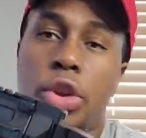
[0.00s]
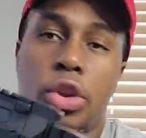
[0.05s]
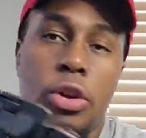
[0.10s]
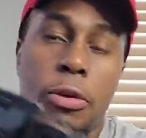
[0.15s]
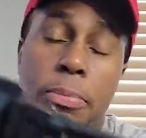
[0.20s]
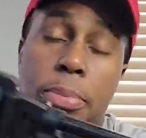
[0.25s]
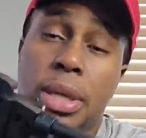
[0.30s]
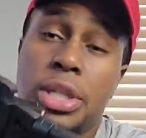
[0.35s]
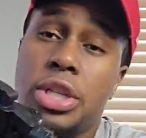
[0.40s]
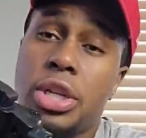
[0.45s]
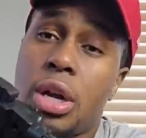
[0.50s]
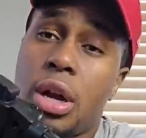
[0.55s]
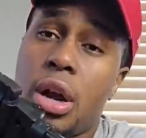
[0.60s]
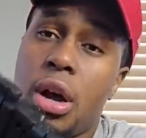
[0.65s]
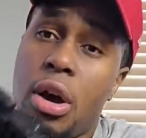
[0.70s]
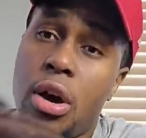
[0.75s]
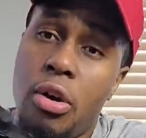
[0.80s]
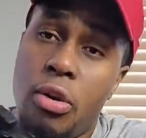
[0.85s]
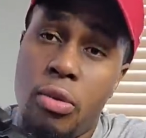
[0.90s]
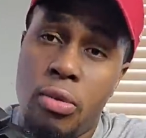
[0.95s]
you could put your
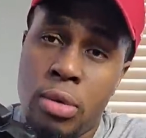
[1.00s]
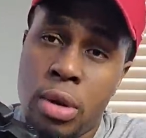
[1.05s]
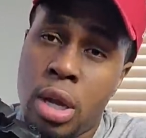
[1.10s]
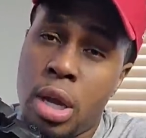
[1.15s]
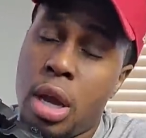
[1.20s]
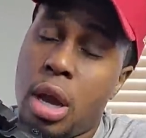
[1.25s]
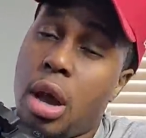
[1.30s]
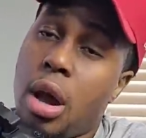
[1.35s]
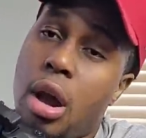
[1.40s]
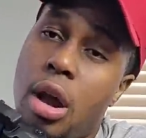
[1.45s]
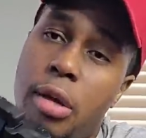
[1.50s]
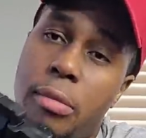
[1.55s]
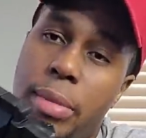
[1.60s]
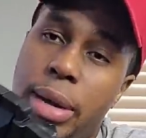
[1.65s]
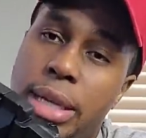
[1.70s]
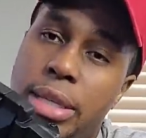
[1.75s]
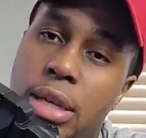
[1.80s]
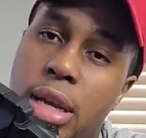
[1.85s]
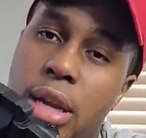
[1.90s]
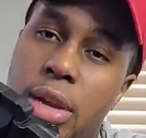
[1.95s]
own arm
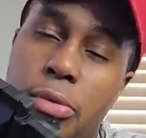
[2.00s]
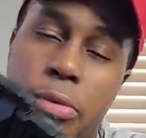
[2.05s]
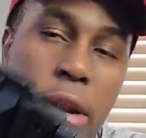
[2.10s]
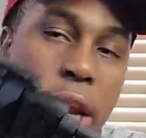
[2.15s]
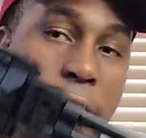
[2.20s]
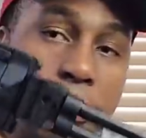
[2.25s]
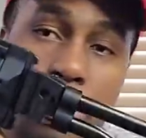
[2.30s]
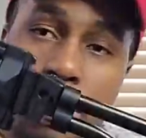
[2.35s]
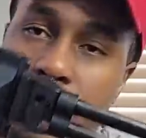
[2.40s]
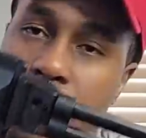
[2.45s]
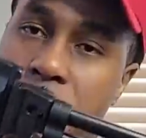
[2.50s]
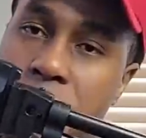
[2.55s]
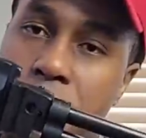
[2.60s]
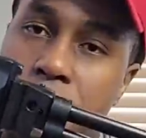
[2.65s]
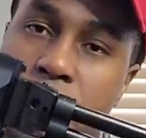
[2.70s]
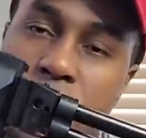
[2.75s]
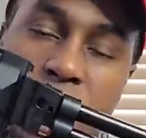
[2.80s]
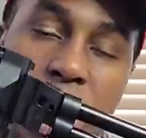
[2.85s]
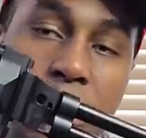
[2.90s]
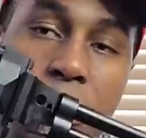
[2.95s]
brace on it. Whichever
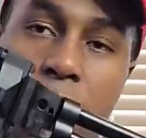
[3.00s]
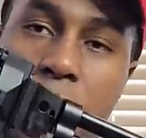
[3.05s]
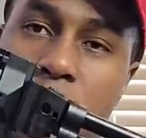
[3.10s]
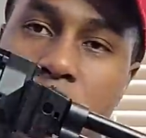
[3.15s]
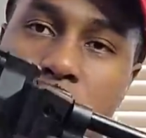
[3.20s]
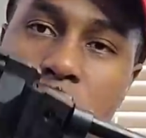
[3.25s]
one you